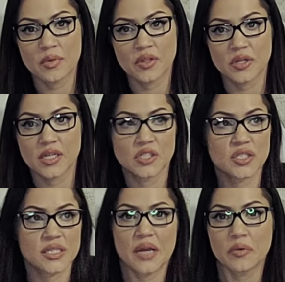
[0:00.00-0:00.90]
but they're going to just
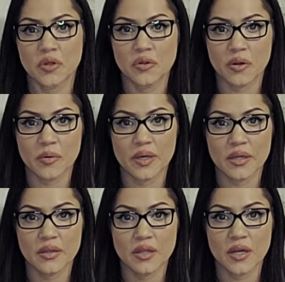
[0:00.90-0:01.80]
stay with who they're
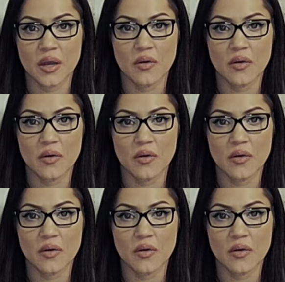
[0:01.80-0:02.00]
with?